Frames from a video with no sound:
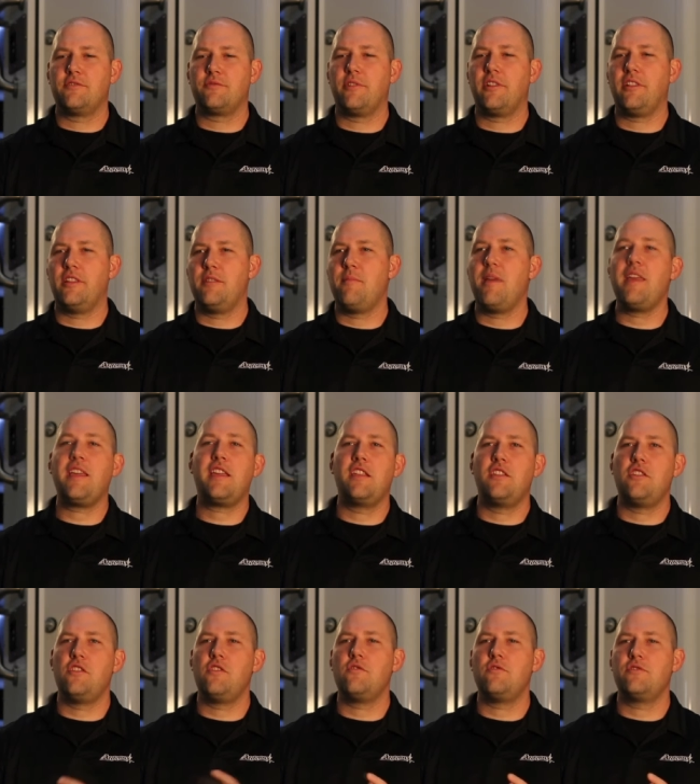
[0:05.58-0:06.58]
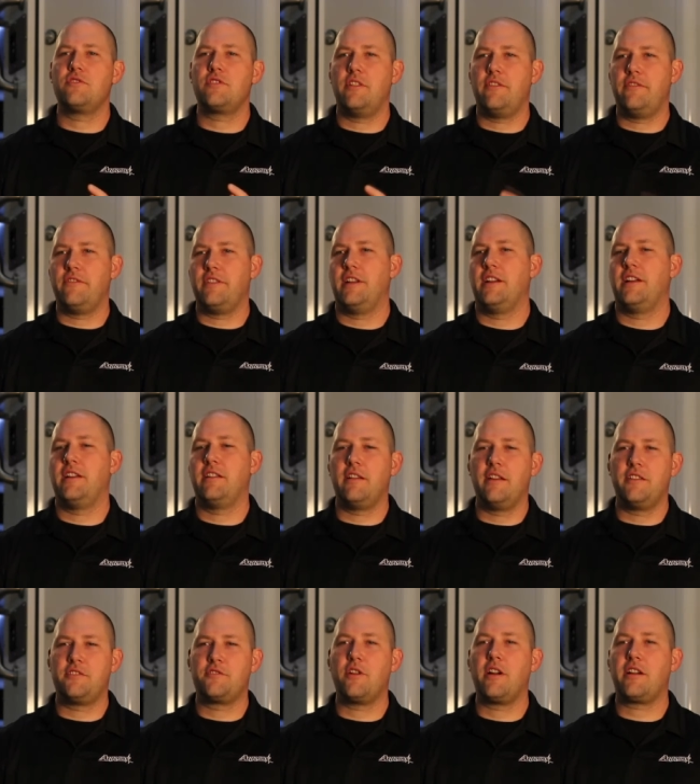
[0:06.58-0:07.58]
really making use of
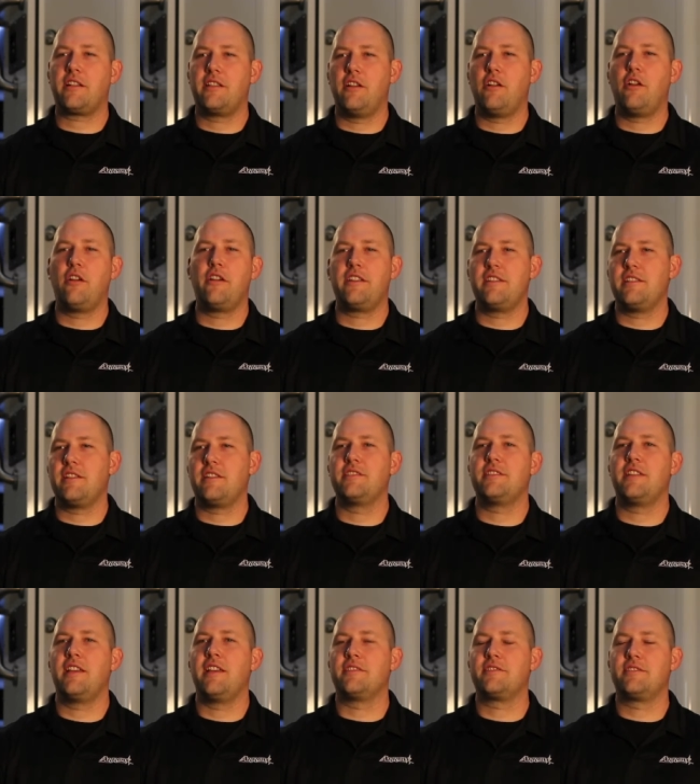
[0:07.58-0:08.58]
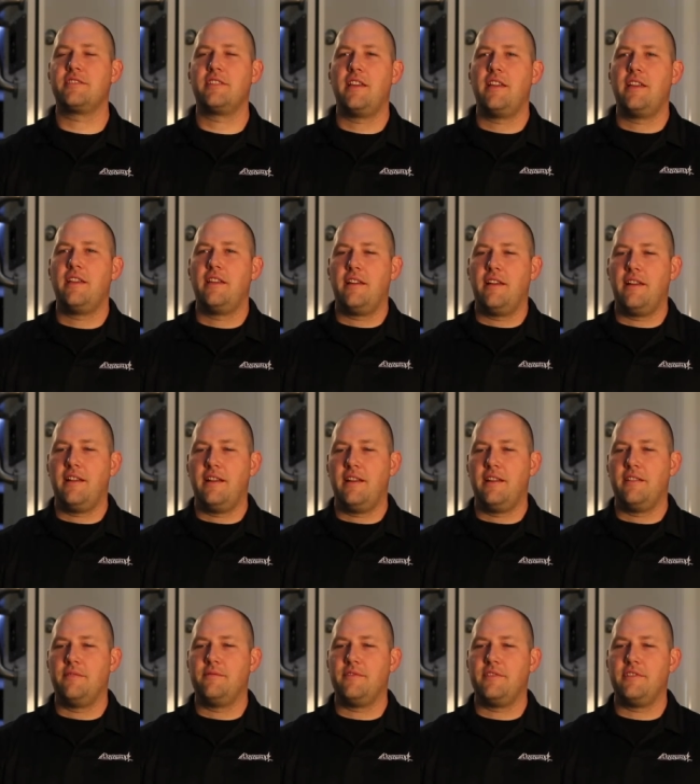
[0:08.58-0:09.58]
a truck that already exists.
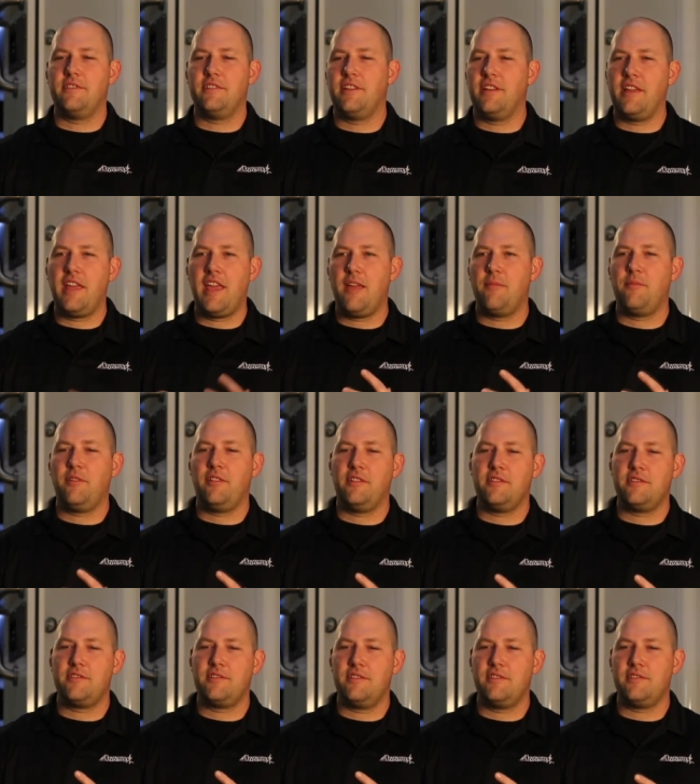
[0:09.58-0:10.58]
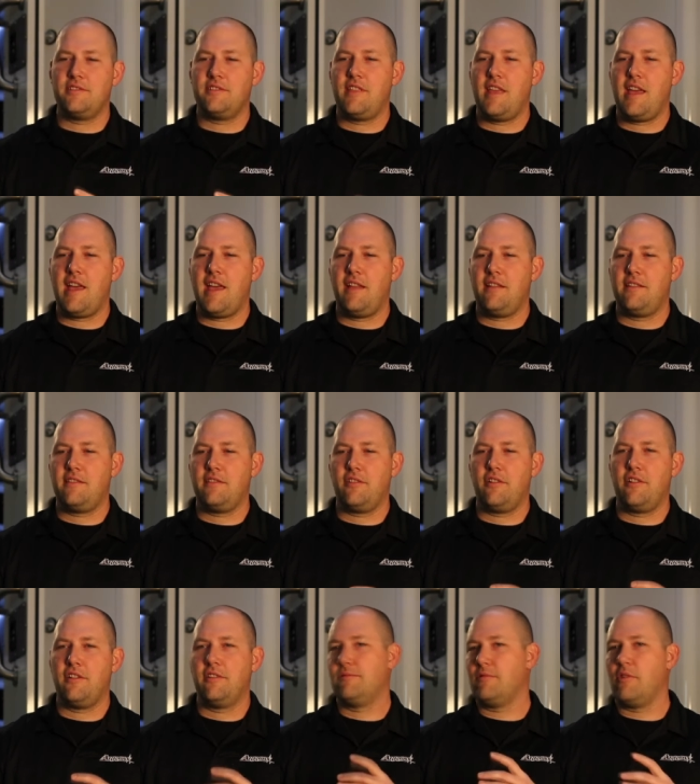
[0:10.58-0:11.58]
Ambulances that
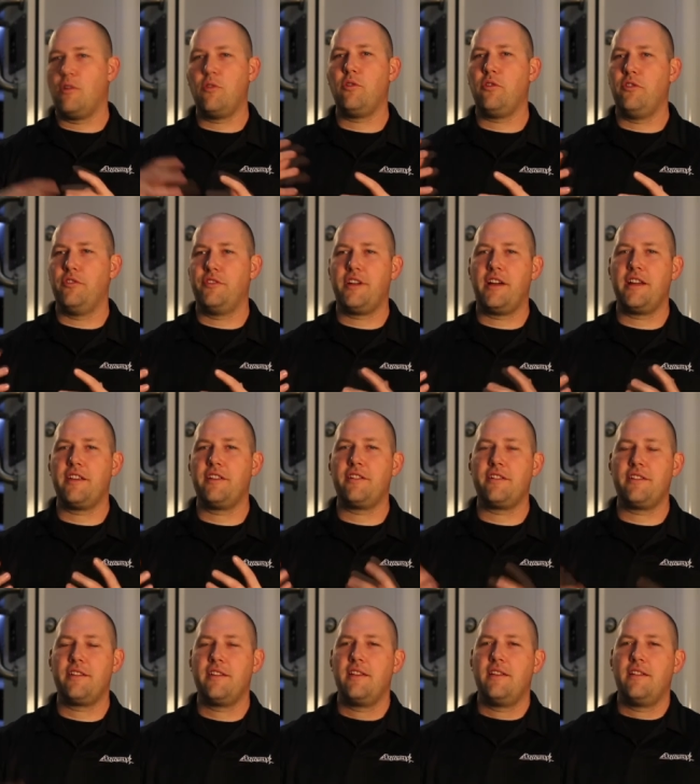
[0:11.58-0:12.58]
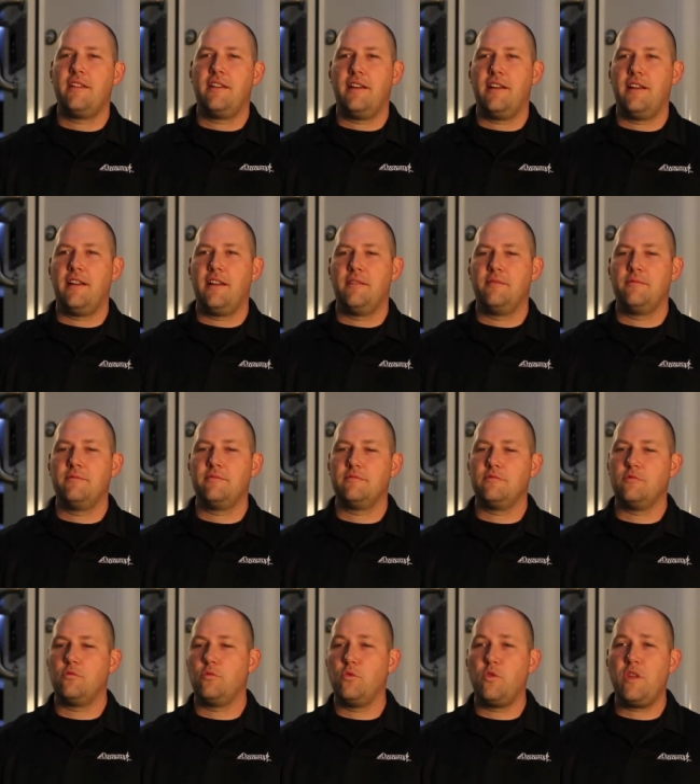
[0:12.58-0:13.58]
are old and tired,
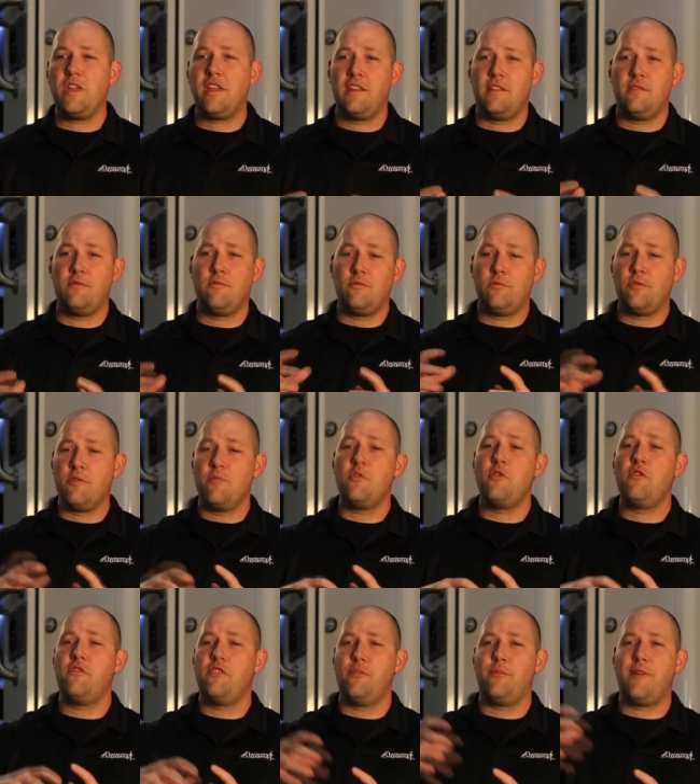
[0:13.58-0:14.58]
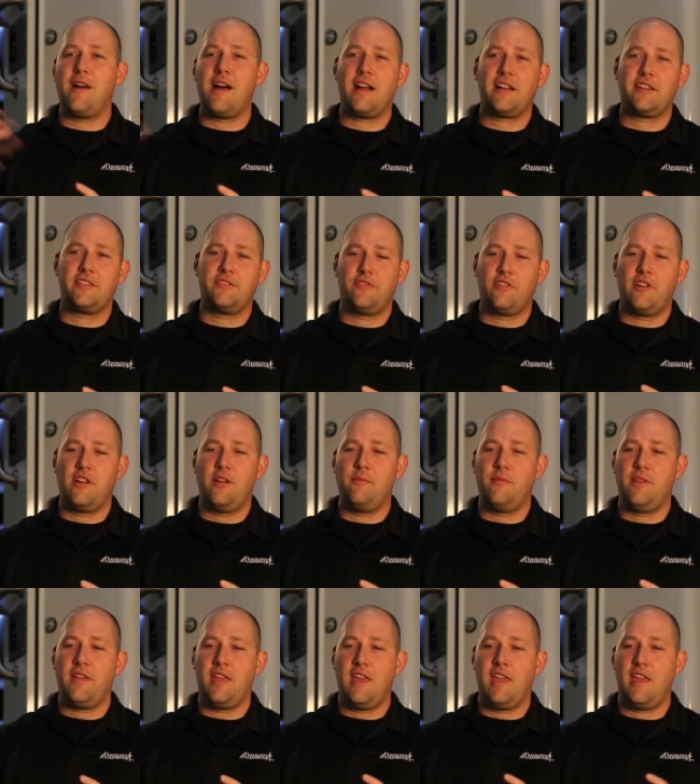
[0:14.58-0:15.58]
we can remove the box
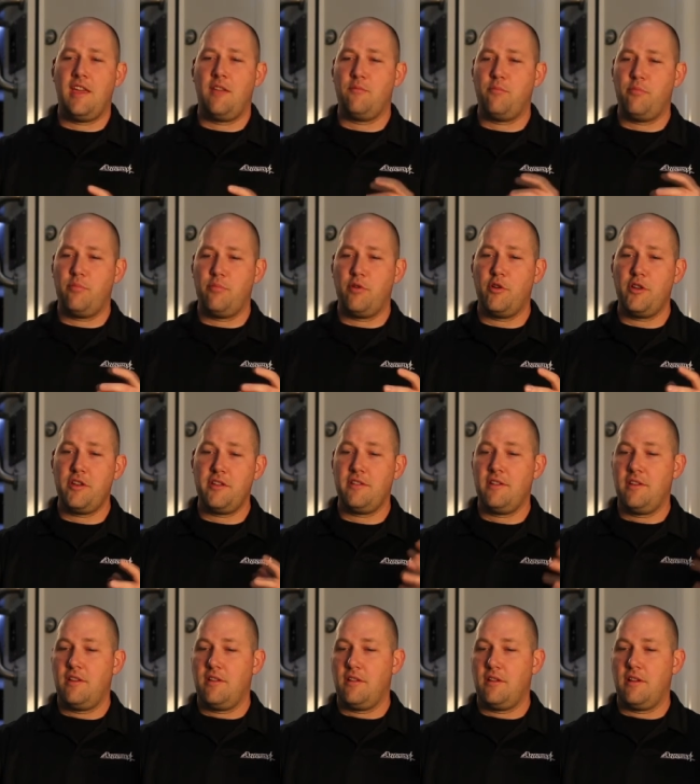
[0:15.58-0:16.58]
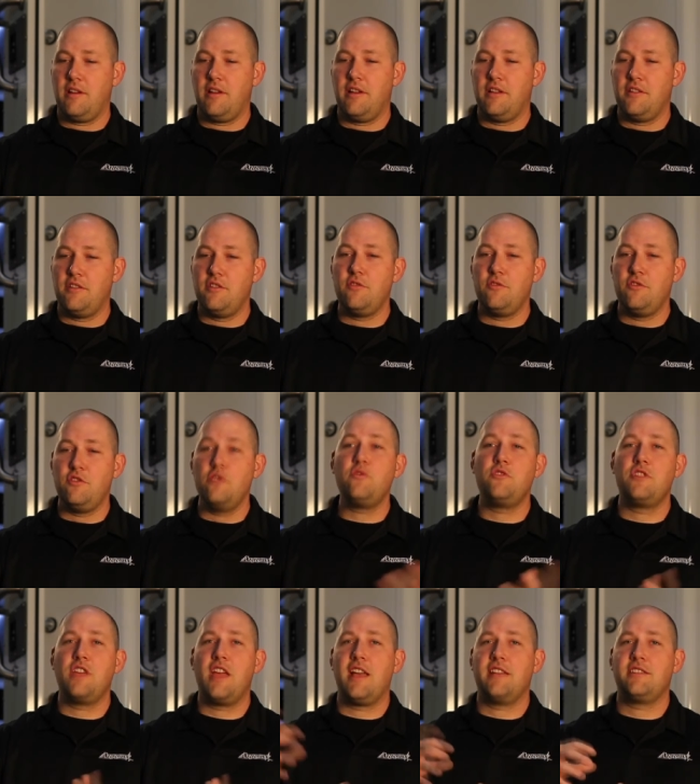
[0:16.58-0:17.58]
from and put new
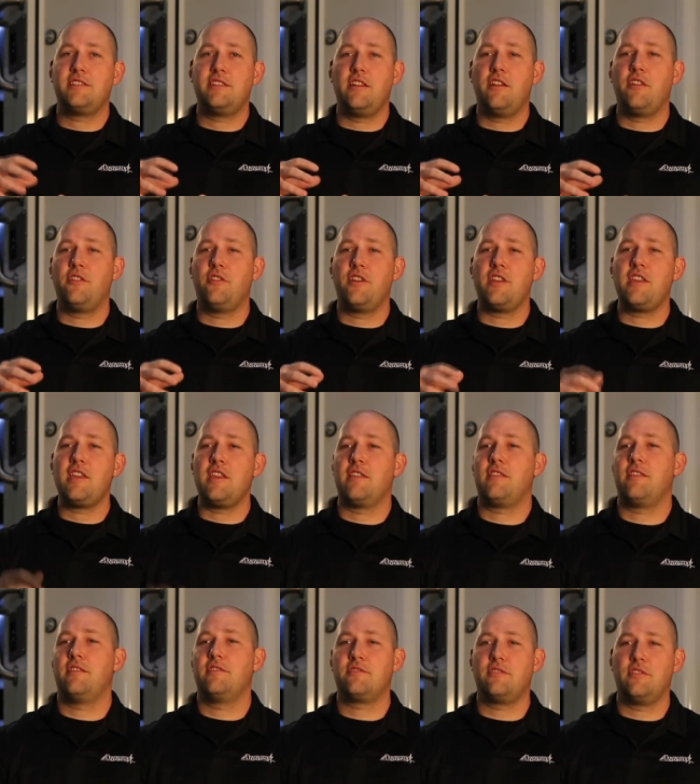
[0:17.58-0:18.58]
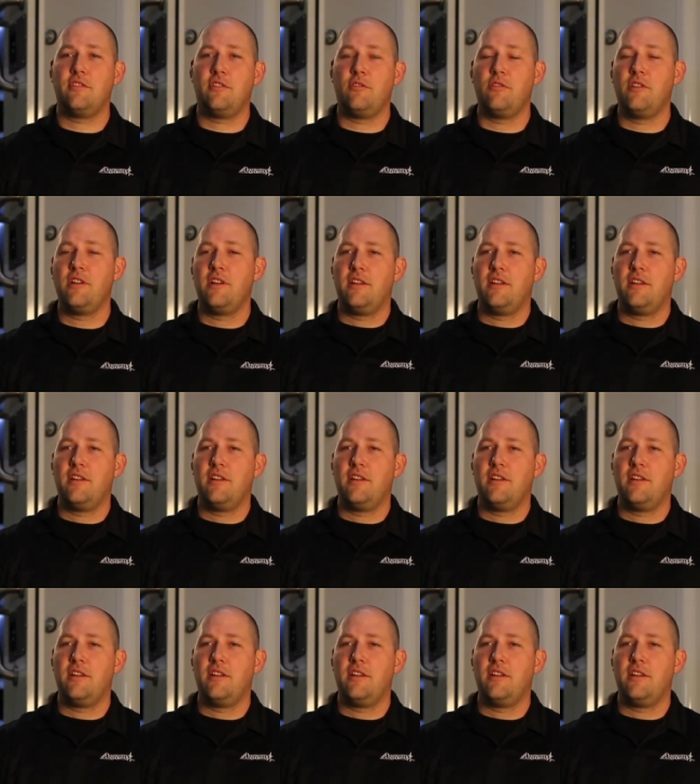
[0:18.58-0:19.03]
chassis underneath. So